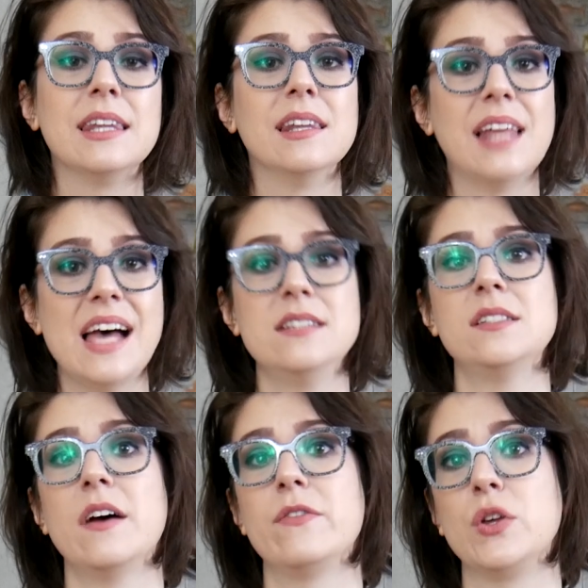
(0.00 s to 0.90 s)

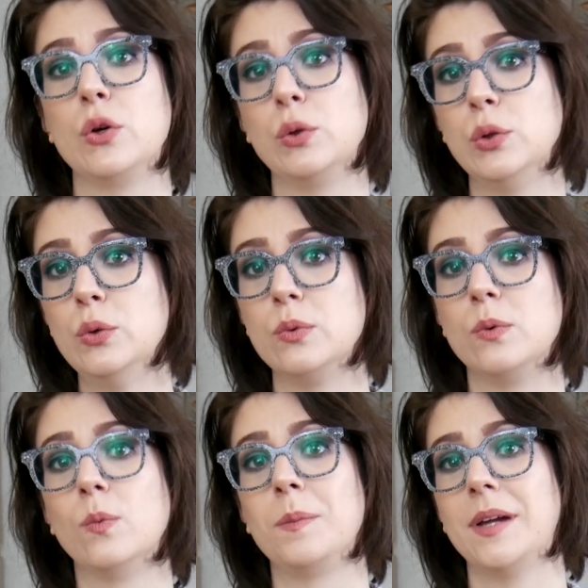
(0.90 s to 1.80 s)
less of the
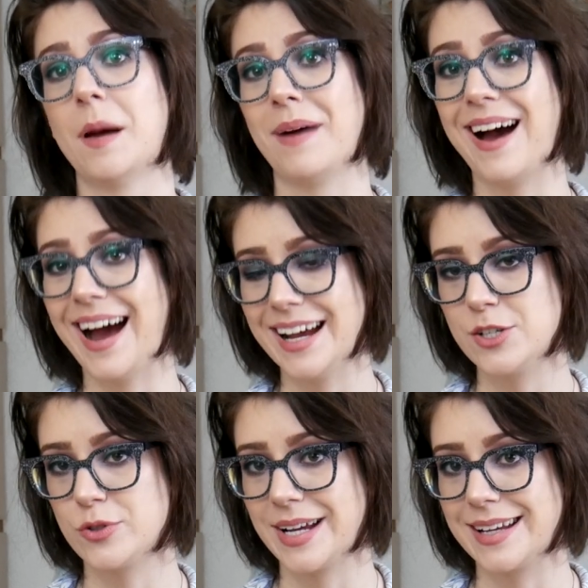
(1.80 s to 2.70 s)
gluten will become
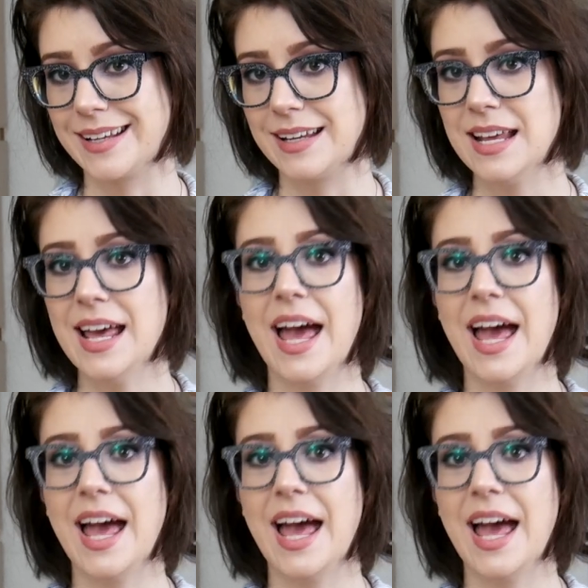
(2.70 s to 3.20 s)
hydrated